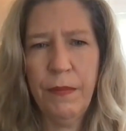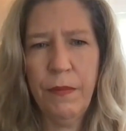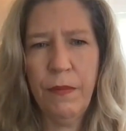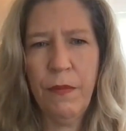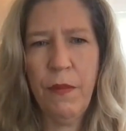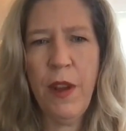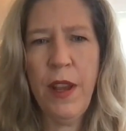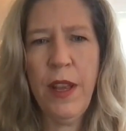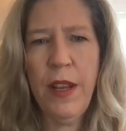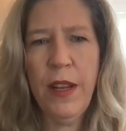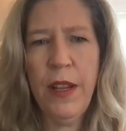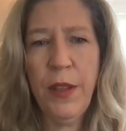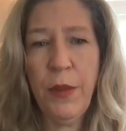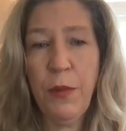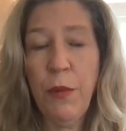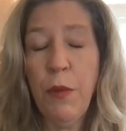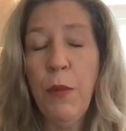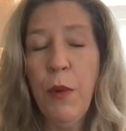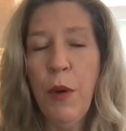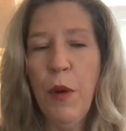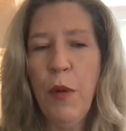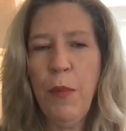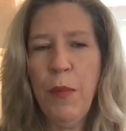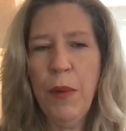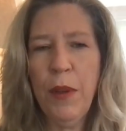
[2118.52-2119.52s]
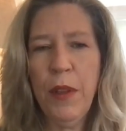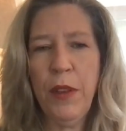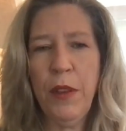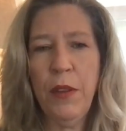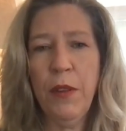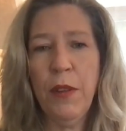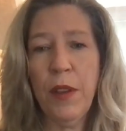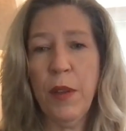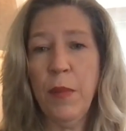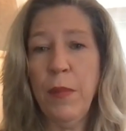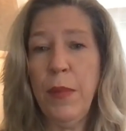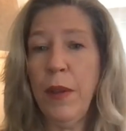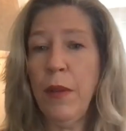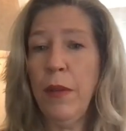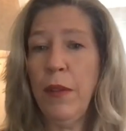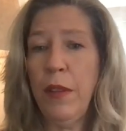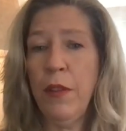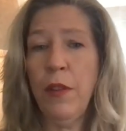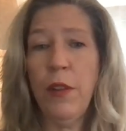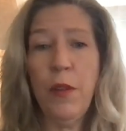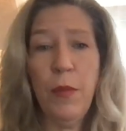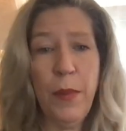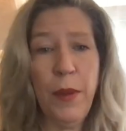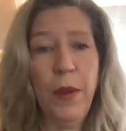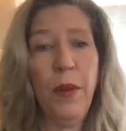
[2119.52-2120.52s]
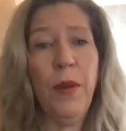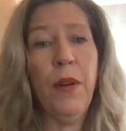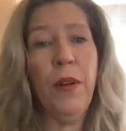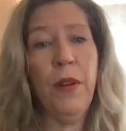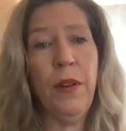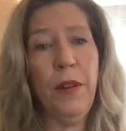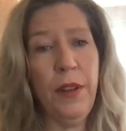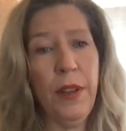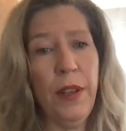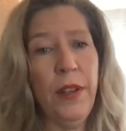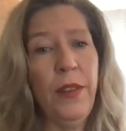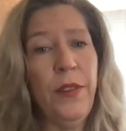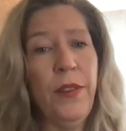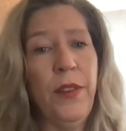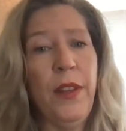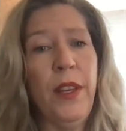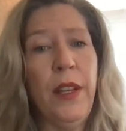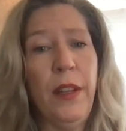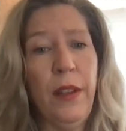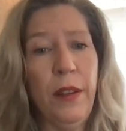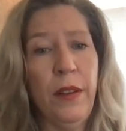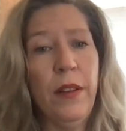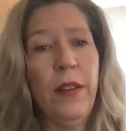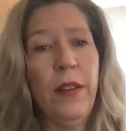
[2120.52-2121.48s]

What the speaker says: Right. Yeah. It's remote, but you can be heard and seen